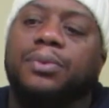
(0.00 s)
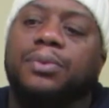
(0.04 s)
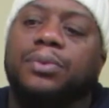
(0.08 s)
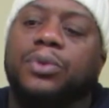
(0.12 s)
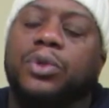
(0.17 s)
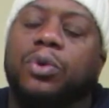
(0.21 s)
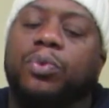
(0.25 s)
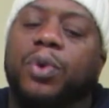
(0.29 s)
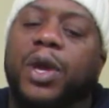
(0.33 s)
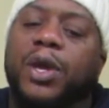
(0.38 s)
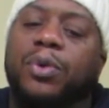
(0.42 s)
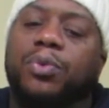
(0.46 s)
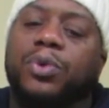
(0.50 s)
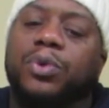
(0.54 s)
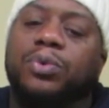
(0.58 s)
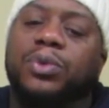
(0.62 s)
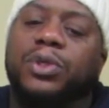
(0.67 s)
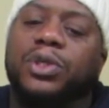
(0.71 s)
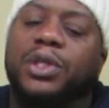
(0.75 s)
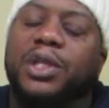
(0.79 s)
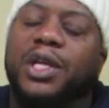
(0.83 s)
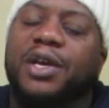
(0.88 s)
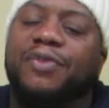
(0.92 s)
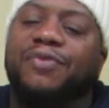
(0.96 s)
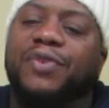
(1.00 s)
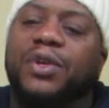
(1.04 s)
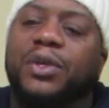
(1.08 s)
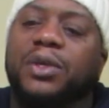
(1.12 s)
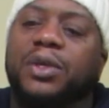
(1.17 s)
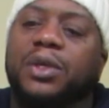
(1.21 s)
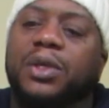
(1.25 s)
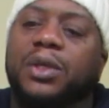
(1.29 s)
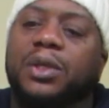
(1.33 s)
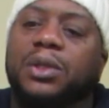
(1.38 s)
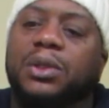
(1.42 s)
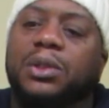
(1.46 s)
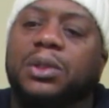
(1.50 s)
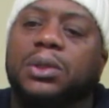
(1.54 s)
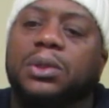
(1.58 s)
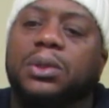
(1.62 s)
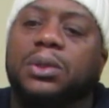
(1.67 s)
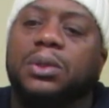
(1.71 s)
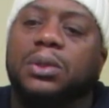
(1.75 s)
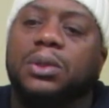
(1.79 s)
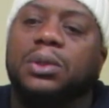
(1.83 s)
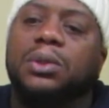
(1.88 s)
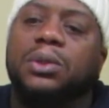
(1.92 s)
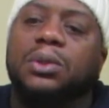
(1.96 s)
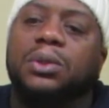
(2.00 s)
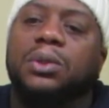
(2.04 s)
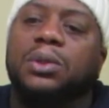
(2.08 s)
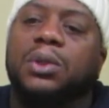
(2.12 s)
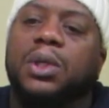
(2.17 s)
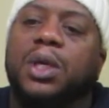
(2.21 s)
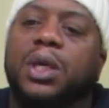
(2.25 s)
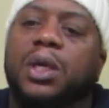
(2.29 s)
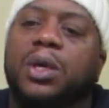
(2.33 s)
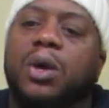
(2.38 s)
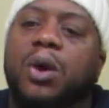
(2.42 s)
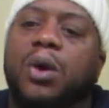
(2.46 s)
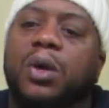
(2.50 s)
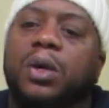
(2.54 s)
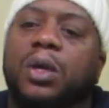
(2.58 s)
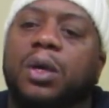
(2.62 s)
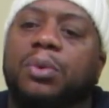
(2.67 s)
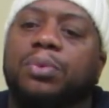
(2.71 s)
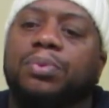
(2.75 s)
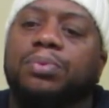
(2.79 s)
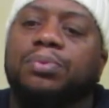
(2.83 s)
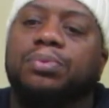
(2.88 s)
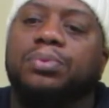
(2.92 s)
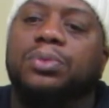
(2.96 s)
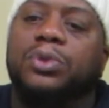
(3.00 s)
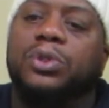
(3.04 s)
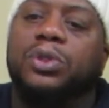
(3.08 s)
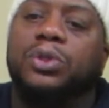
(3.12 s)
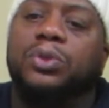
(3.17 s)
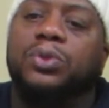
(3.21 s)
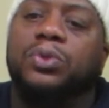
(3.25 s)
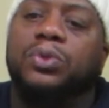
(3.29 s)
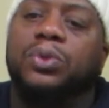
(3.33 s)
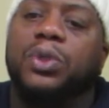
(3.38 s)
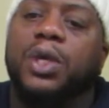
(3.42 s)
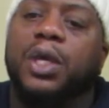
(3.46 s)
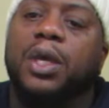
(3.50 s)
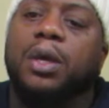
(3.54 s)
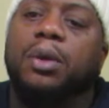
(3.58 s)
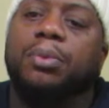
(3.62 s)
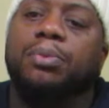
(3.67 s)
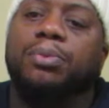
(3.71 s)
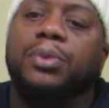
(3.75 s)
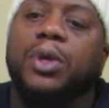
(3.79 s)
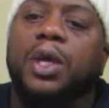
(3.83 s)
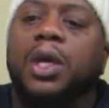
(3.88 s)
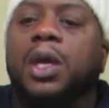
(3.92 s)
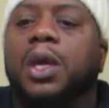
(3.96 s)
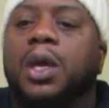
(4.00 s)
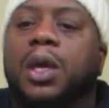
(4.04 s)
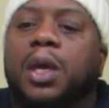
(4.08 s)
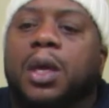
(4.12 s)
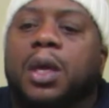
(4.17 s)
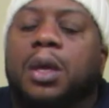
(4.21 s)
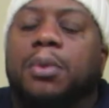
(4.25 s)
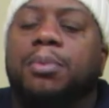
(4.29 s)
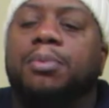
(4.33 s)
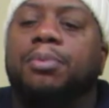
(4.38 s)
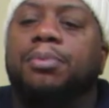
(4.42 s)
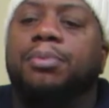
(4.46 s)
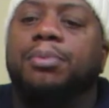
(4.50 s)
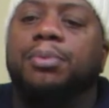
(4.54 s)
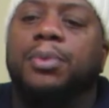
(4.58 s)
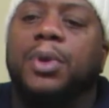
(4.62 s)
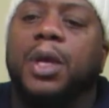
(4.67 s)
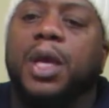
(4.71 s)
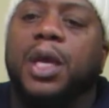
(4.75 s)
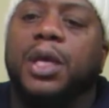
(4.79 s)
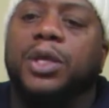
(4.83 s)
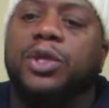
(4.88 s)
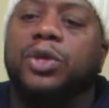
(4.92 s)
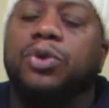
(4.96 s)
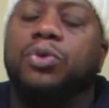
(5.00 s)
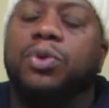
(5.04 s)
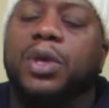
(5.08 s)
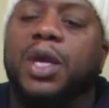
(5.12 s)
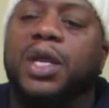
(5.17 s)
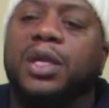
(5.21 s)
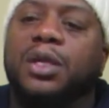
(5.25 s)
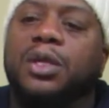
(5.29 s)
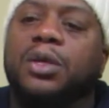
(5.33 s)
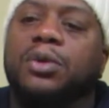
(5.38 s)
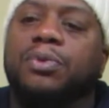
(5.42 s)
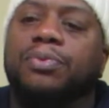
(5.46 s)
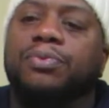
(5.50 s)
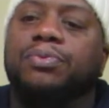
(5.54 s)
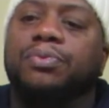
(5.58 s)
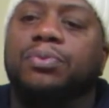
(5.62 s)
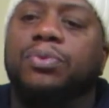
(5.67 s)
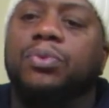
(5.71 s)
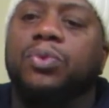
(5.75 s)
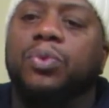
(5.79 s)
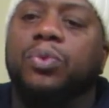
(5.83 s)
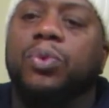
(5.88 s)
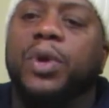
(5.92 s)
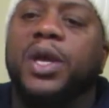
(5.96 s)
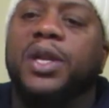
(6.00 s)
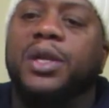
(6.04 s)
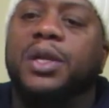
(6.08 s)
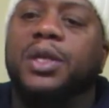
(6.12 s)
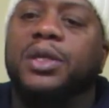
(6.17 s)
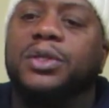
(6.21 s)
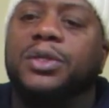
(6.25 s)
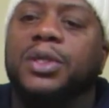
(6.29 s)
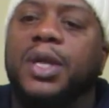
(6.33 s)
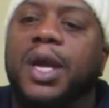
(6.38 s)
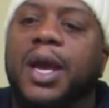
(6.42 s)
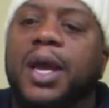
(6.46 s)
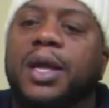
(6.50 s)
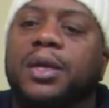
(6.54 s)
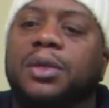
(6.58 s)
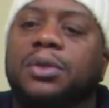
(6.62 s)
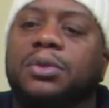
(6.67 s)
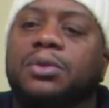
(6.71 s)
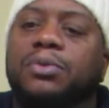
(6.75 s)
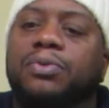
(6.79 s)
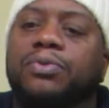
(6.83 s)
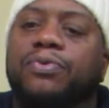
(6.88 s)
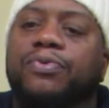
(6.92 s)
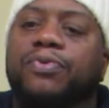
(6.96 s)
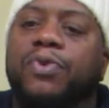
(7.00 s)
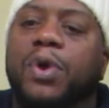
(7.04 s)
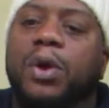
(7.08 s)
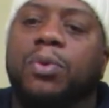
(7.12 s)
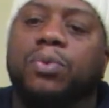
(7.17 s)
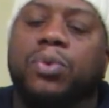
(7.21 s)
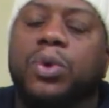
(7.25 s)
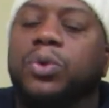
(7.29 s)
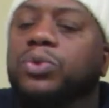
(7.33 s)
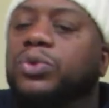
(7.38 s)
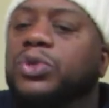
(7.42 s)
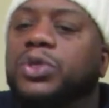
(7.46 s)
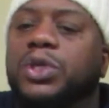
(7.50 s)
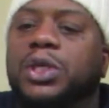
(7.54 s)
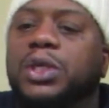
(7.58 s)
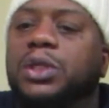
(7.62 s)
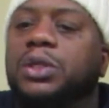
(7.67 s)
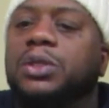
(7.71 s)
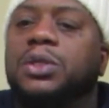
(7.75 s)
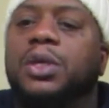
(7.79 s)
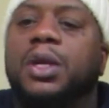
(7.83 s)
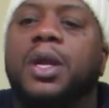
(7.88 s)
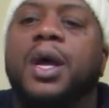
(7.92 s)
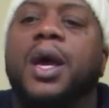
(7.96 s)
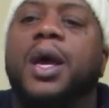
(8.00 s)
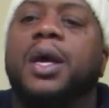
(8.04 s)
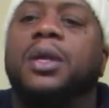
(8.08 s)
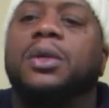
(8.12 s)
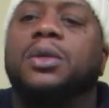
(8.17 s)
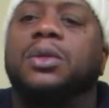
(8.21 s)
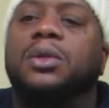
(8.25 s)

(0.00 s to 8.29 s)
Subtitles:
the way we was living, and it caught up to him, and you get to witness that, front row seat to that.